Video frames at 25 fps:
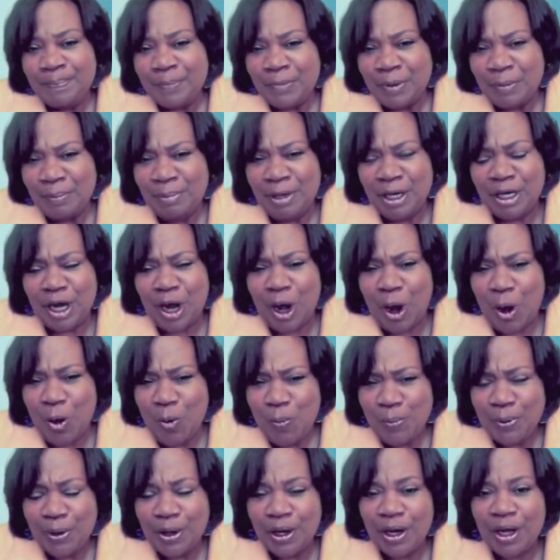But
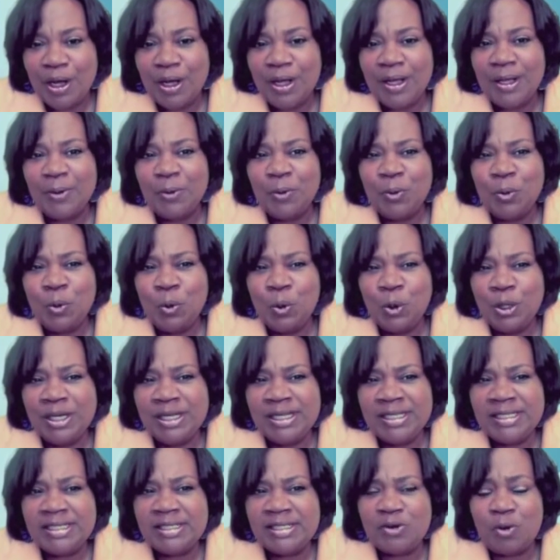Oprah
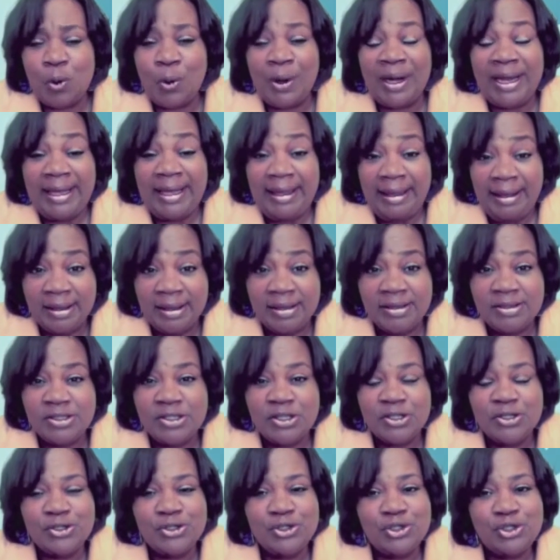was or is
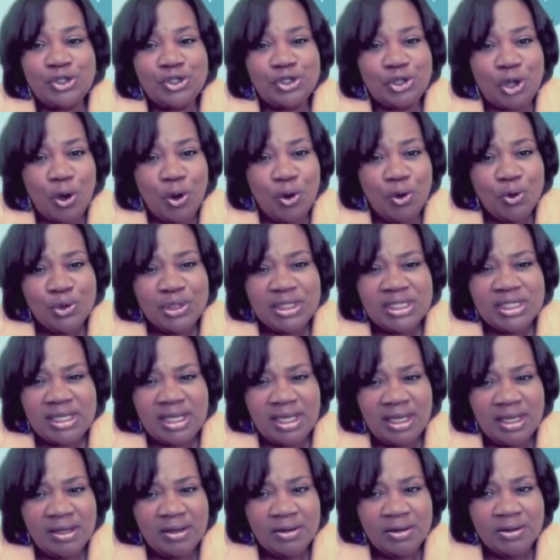so
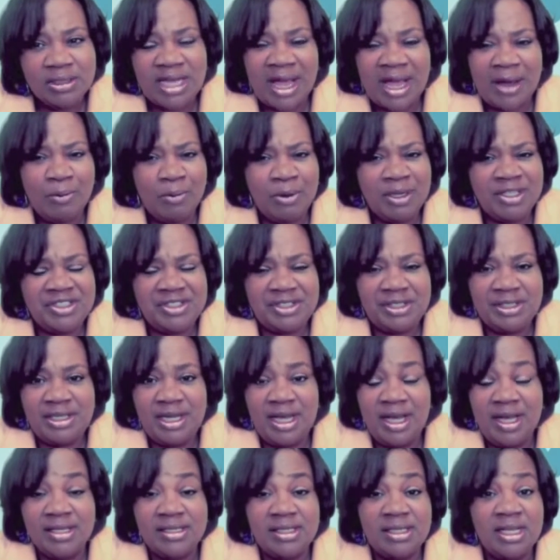skilled at what she
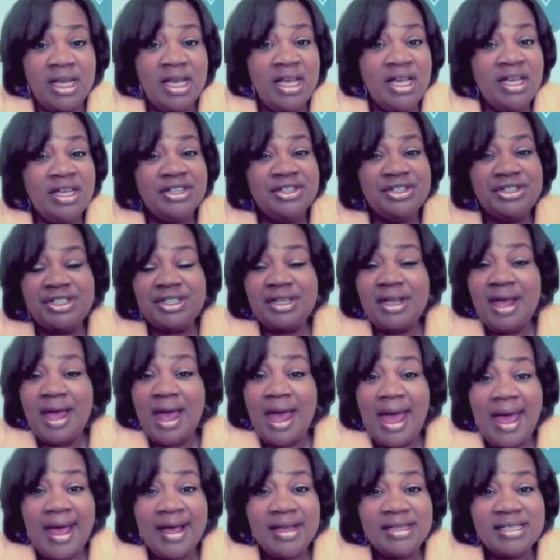does. She
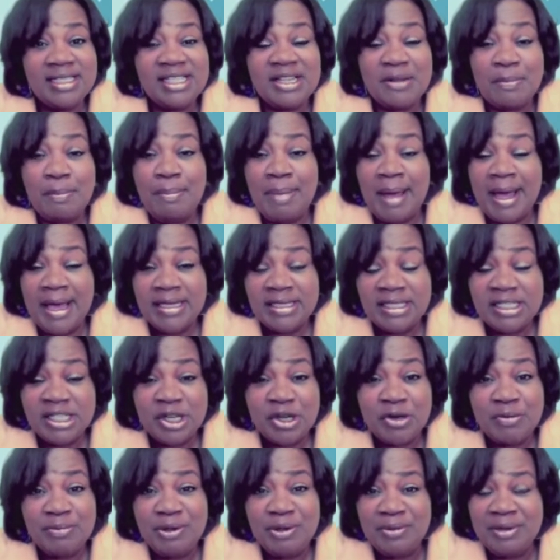has the best
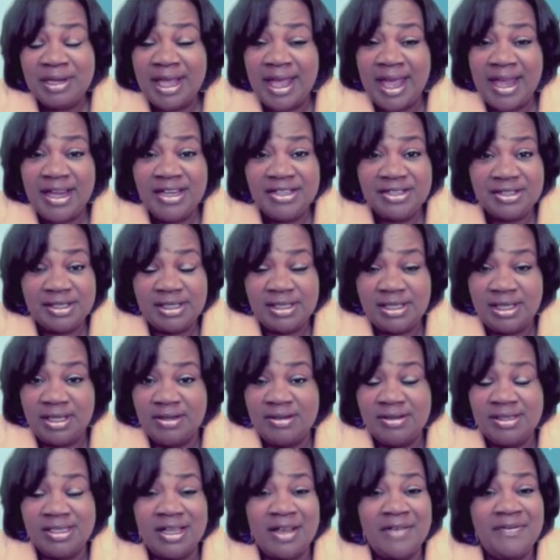communication
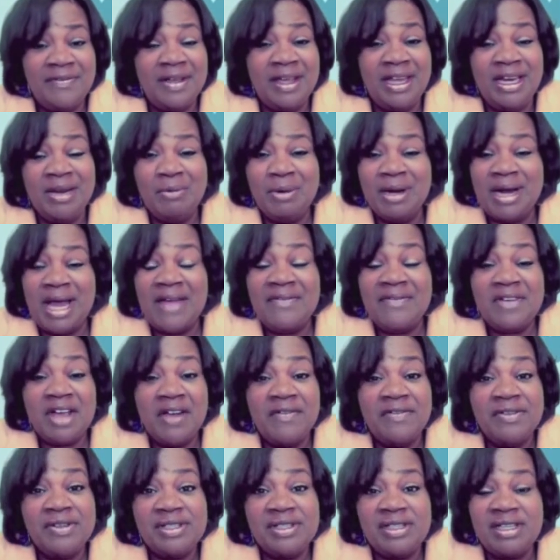skills of anyone I've
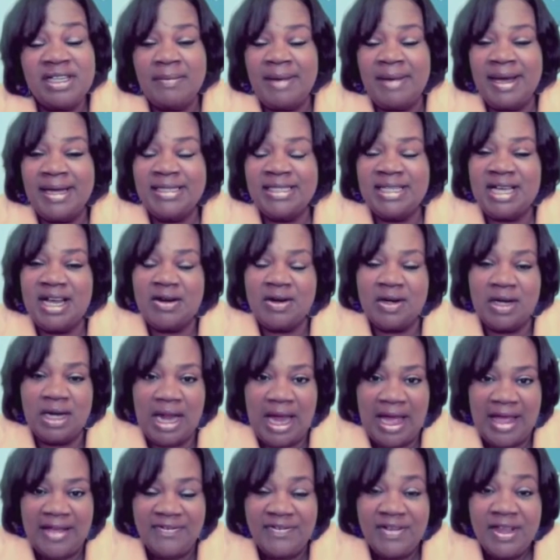ever seen in my entire
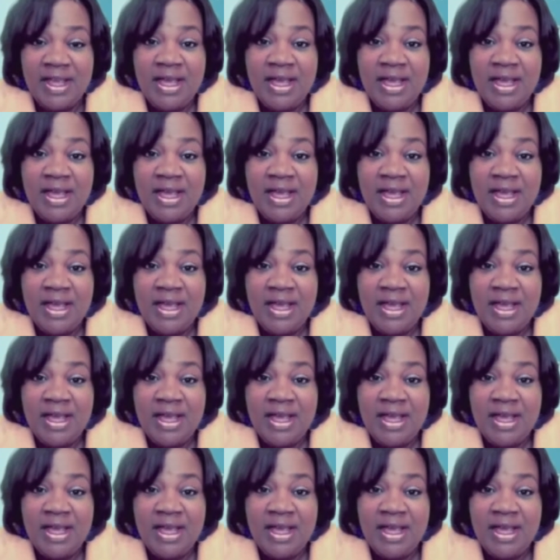life.